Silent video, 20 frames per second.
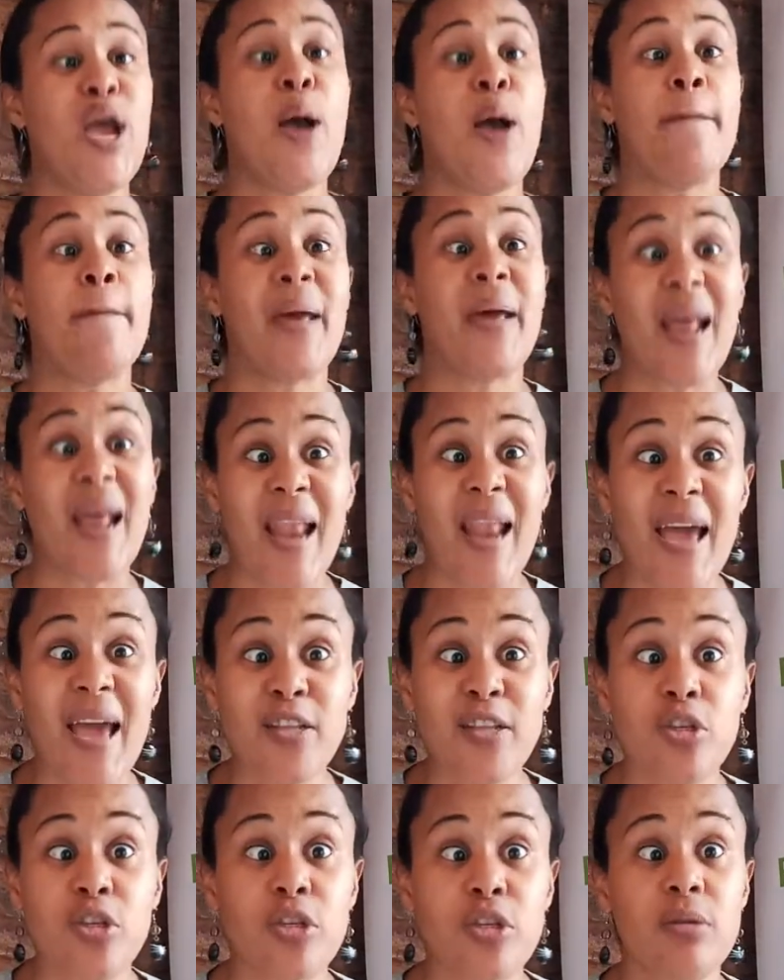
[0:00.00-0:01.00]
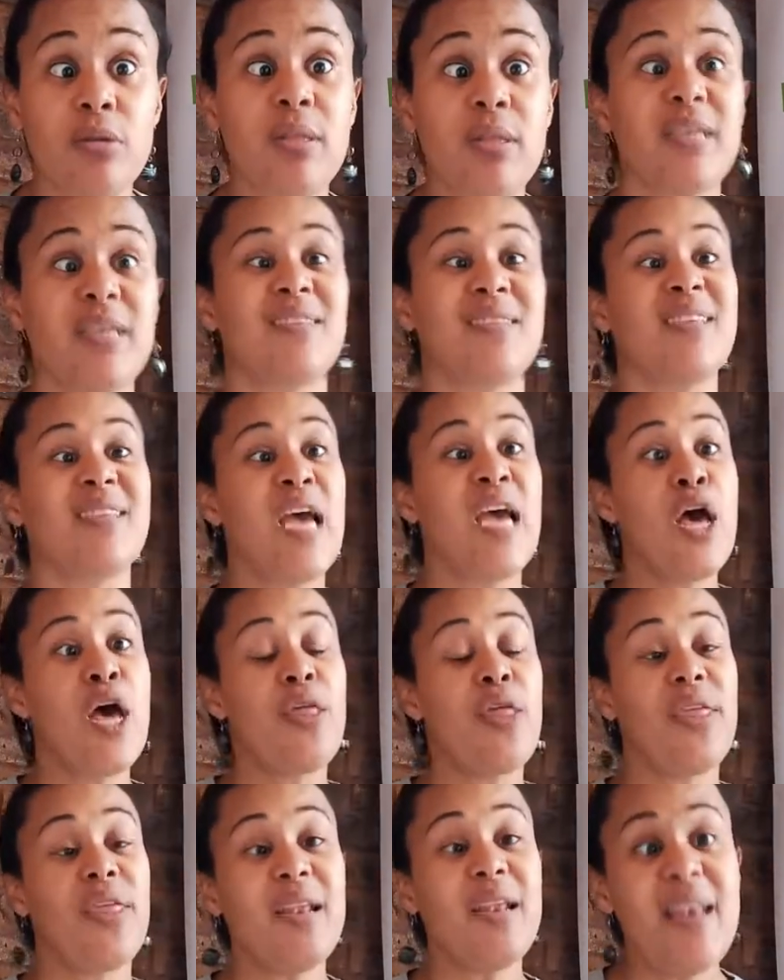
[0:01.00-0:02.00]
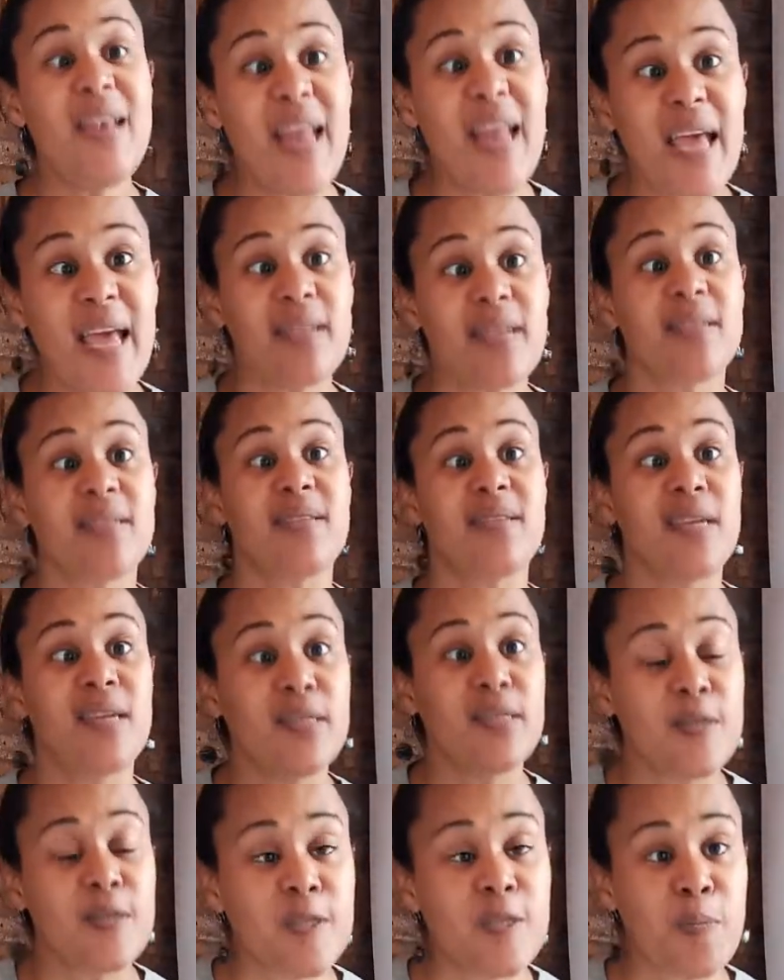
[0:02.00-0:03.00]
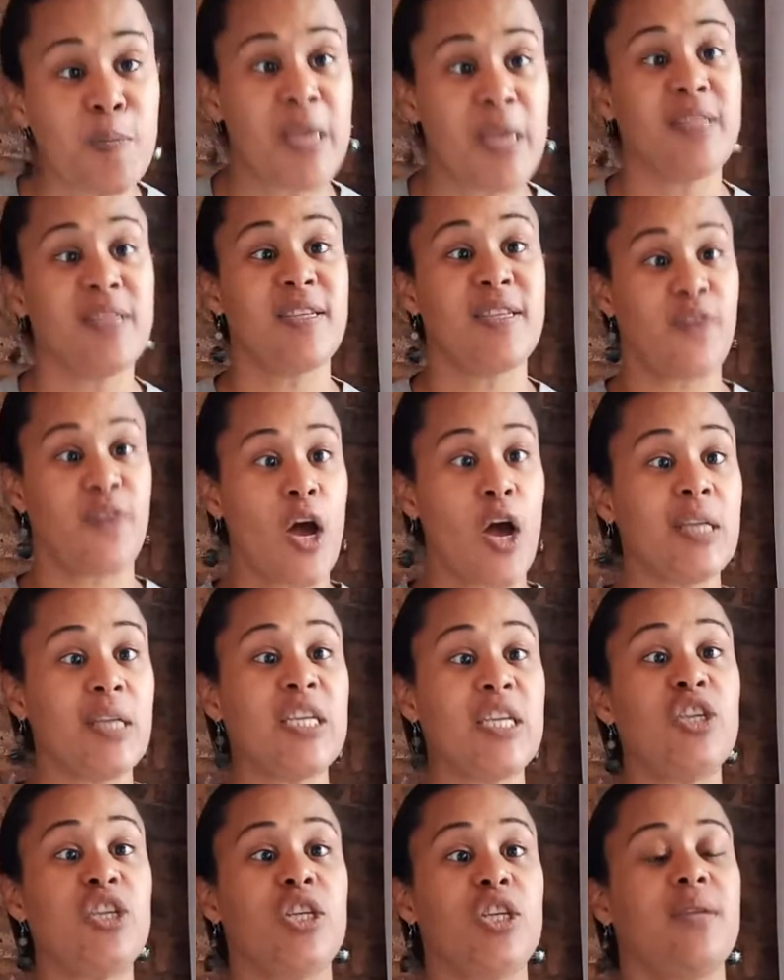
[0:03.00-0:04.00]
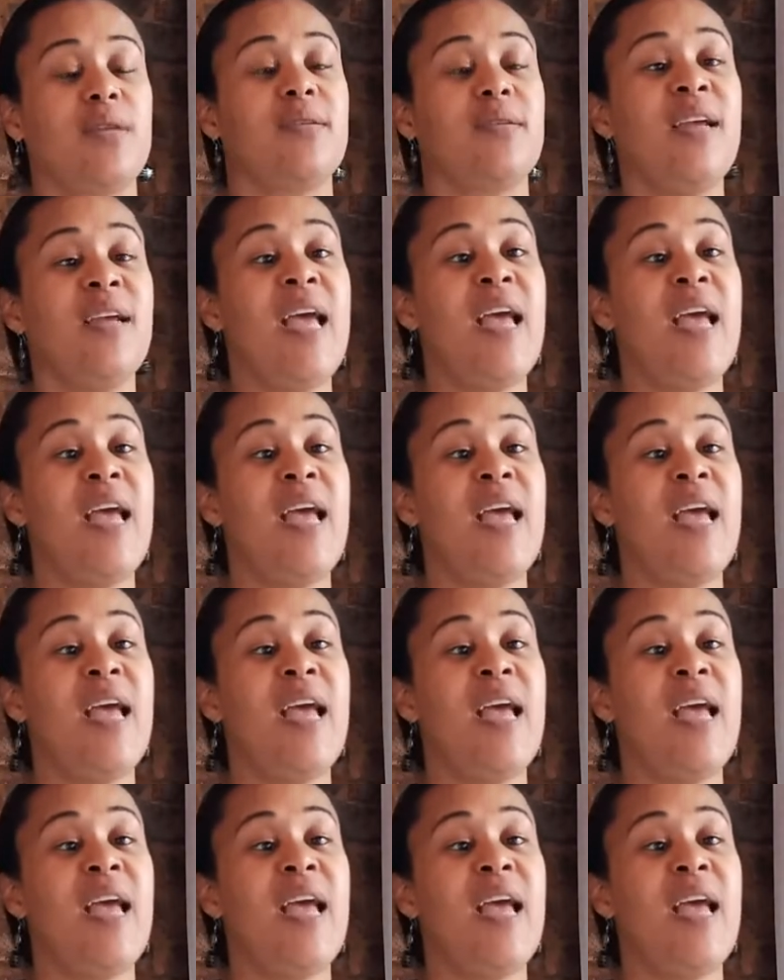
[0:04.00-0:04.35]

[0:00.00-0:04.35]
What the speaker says: But I like to do this. The next suspensive condition,